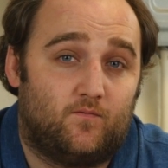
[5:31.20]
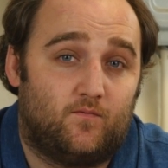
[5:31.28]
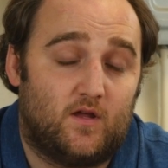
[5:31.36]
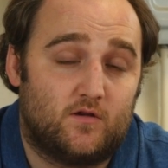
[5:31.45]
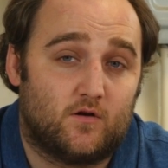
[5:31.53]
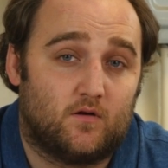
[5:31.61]

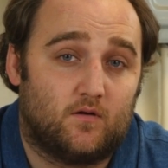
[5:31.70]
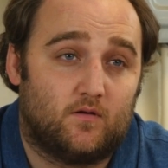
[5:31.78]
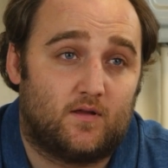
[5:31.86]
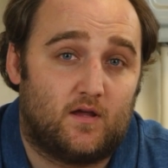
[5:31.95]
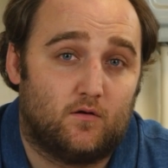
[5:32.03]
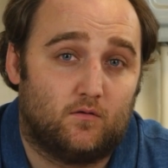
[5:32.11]
feature
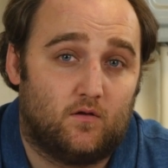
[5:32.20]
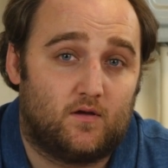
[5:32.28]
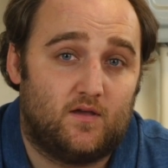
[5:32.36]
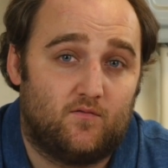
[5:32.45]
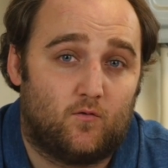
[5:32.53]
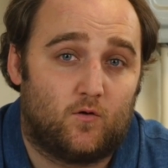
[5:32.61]
that you're
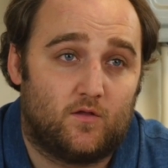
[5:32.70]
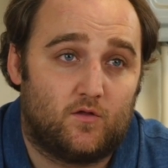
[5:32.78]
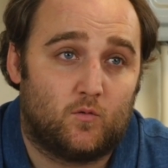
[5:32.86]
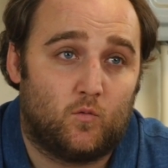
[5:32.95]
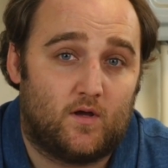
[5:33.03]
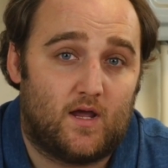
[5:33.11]
looking for in a
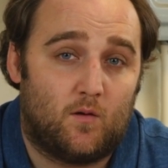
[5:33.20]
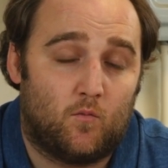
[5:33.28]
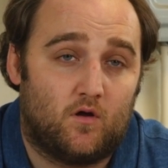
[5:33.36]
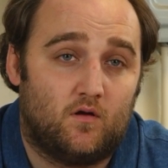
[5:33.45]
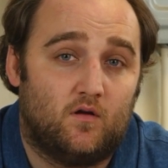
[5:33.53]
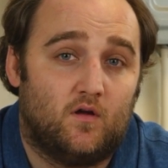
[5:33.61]
thermal camera,